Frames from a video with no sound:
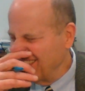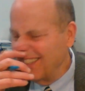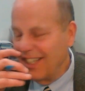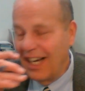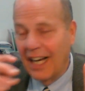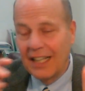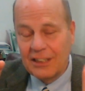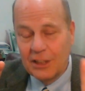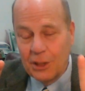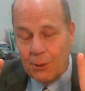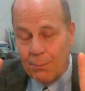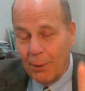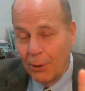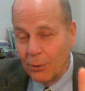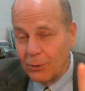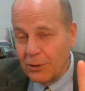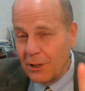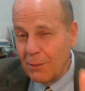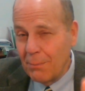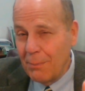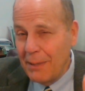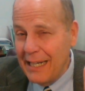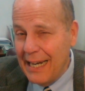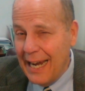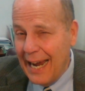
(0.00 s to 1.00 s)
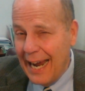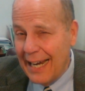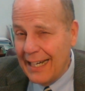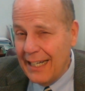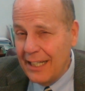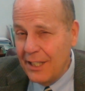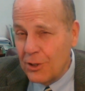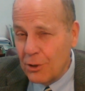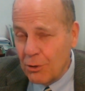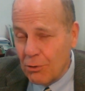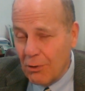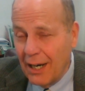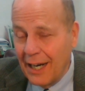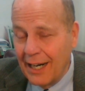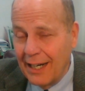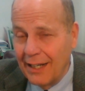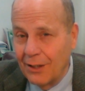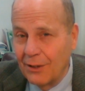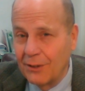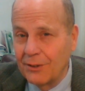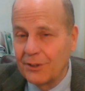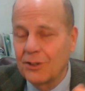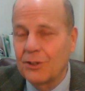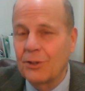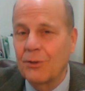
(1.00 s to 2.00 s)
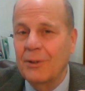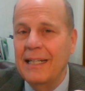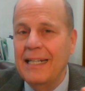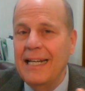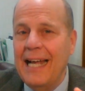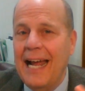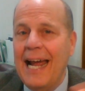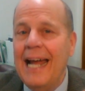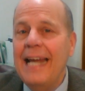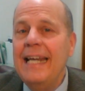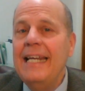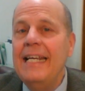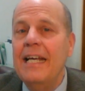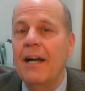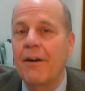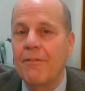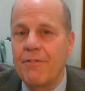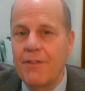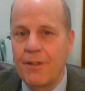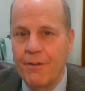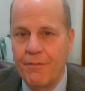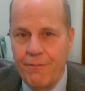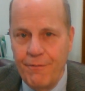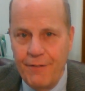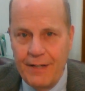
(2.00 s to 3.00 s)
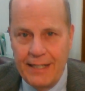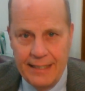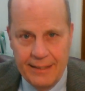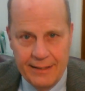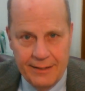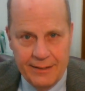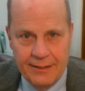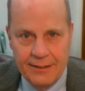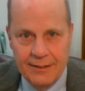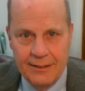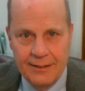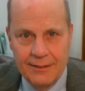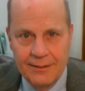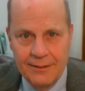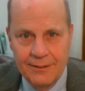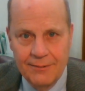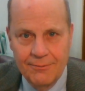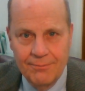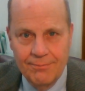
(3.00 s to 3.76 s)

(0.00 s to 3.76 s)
not supposed to be any trials during any of the feasts.